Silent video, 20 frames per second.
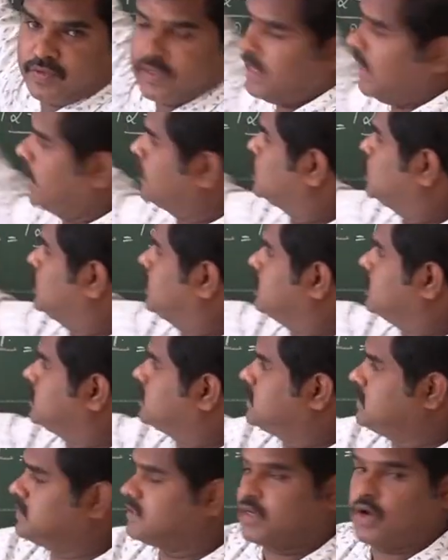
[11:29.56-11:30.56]
Actually,
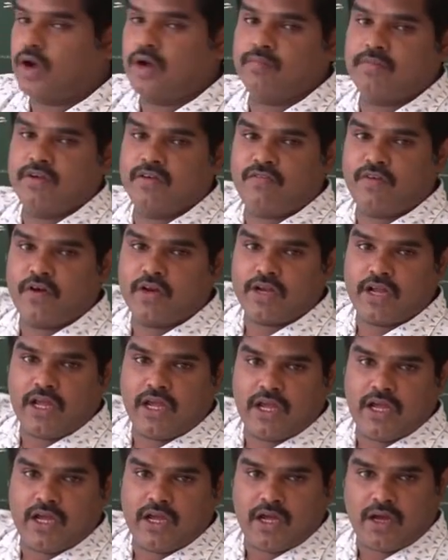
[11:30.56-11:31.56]
this is common for
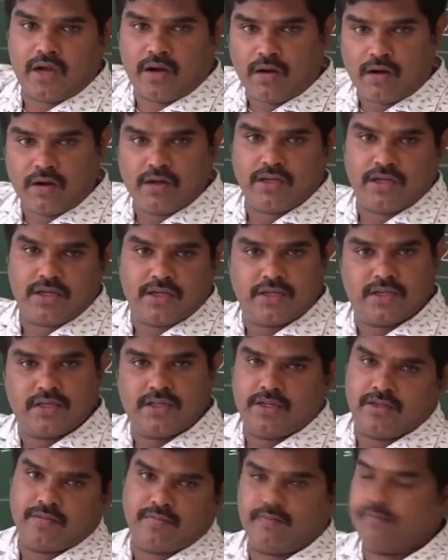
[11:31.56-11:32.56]
all
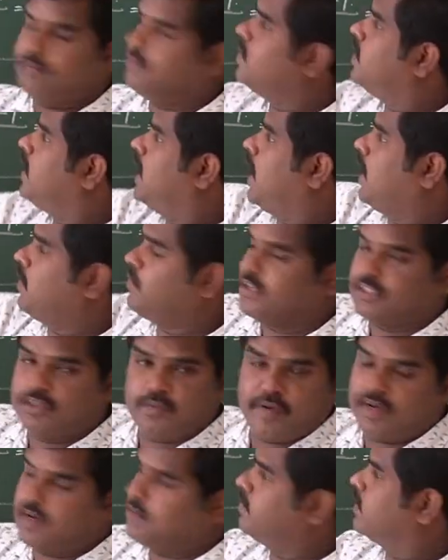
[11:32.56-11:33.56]
average
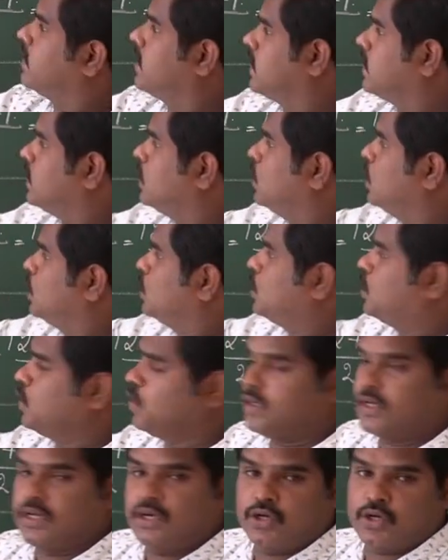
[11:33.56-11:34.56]
period method.
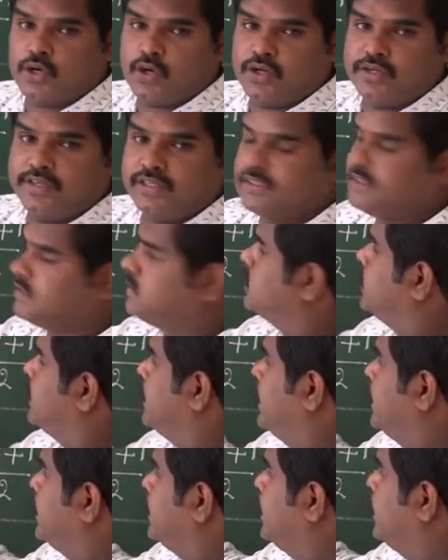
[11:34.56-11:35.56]
Total drawings
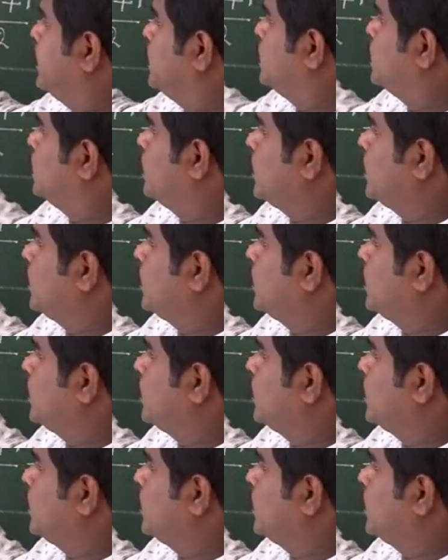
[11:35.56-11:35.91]
into